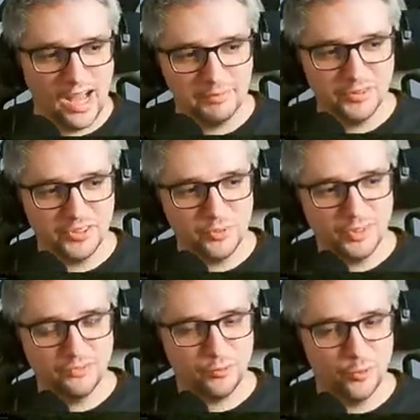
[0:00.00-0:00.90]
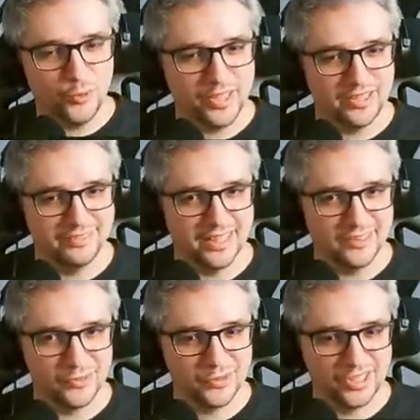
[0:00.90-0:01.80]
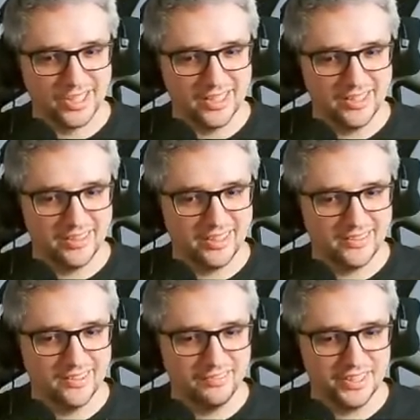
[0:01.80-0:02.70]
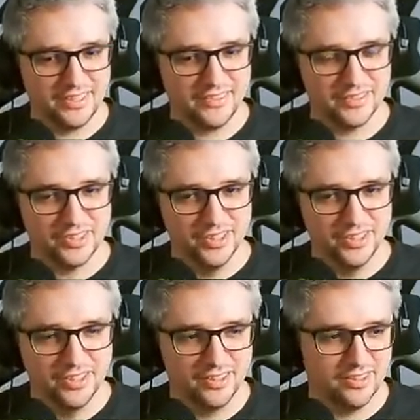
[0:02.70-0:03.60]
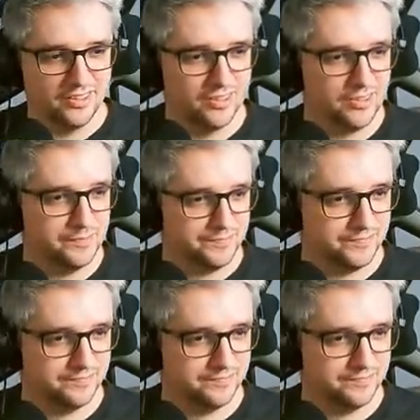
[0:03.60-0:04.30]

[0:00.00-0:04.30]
I'm gonna go with Flora if that's okay. That That's even easier. Um,